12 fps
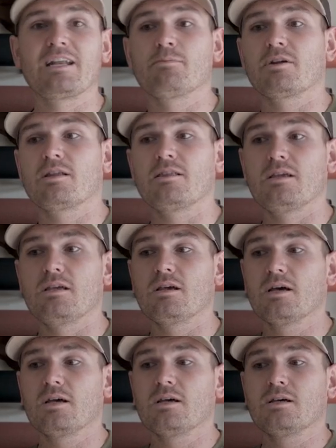anybody
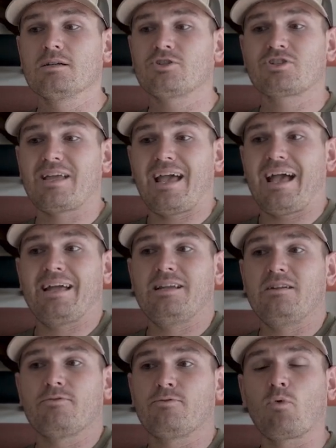the just
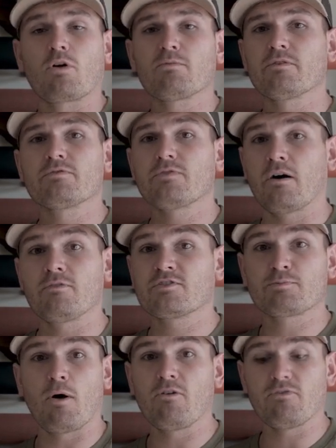any form
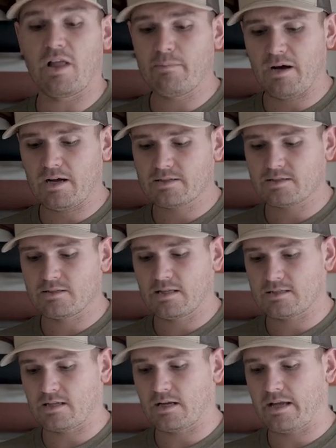of small fly box
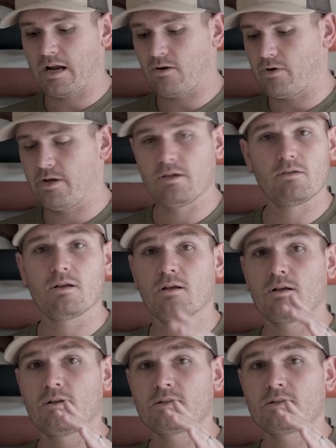that's going to carry